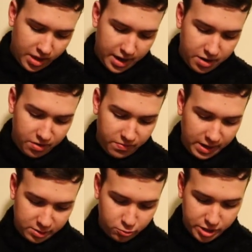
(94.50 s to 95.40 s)
and an
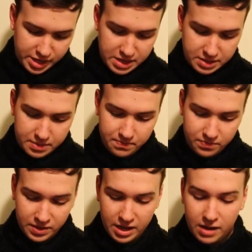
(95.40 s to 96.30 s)
effect reads:
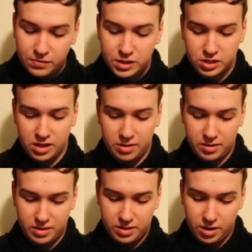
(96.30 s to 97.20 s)
if this
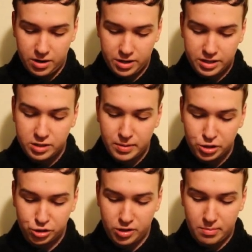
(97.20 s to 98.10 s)
card is
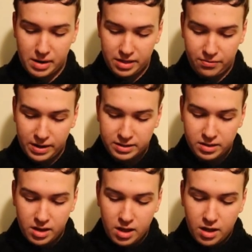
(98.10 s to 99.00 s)
special summoned by the
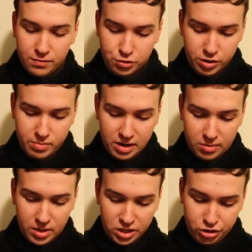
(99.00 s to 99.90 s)
effect of a Dream
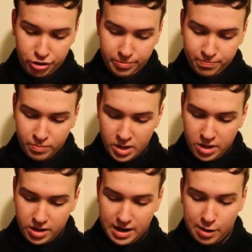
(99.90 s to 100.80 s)
Mirror monster,
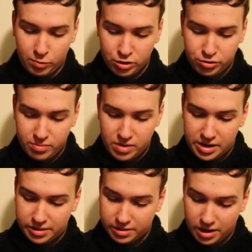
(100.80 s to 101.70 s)
you can add 1 Dream
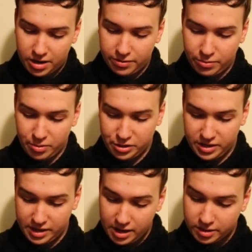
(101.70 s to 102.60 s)
Mirror card from your
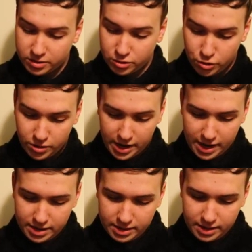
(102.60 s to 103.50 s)
deck to your
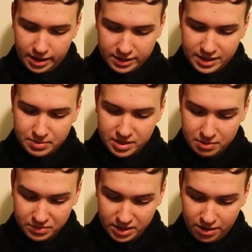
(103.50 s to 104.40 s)
hand except
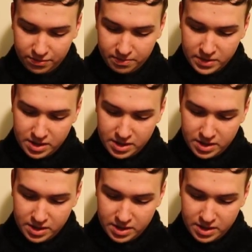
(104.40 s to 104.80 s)
himself.